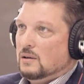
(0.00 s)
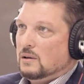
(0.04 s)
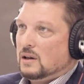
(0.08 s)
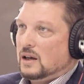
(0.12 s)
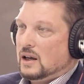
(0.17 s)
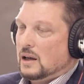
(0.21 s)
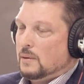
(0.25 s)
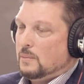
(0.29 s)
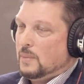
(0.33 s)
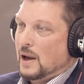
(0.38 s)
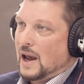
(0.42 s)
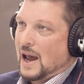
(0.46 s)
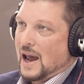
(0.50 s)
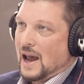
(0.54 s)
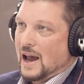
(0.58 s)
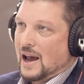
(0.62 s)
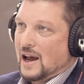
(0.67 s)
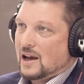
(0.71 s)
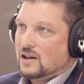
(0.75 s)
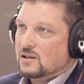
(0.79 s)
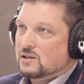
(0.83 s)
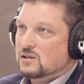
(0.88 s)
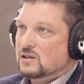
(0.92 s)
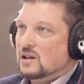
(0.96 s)
get
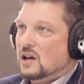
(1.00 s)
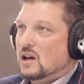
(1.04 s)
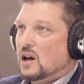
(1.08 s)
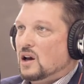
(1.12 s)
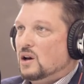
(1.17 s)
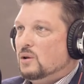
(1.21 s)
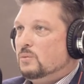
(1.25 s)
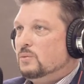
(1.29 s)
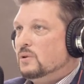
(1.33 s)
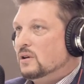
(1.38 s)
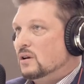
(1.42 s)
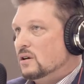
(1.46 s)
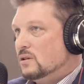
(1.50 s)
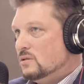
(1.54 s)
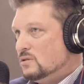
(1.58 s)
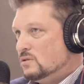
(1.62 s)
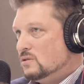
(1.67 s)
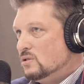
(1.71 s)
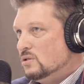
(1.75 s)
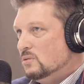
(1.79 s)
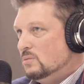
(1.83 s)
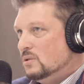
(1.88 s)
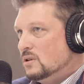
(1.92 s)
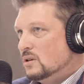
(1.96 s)
passed to help the
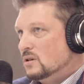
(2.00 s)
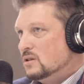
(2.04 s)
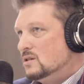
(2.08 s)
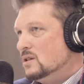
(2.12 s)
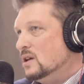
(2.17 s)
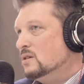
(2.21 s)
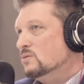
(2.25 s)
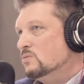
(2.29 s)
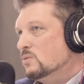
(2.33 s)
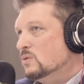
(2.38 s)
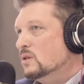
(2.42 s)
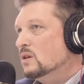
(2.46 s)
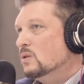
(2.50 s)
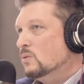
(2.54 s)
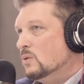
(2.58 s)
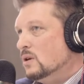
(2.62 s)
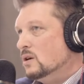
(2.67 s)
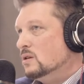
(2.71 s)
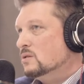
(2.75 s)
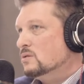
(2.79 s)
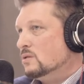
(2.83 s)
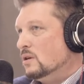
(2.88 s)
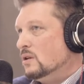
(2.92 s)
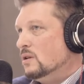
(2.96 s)
consumer because that's really what
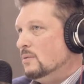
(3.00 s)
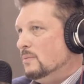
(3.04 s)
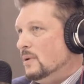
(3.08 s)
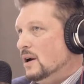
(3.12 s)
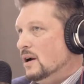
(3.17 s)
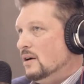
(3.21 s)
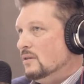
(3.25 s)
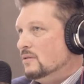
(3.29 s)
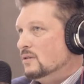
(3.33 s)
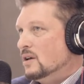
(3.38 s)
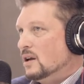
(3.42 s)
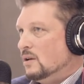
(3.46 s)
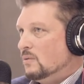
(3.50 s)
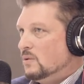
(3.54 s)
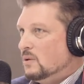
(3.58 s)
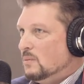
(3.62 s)
it's all about. Can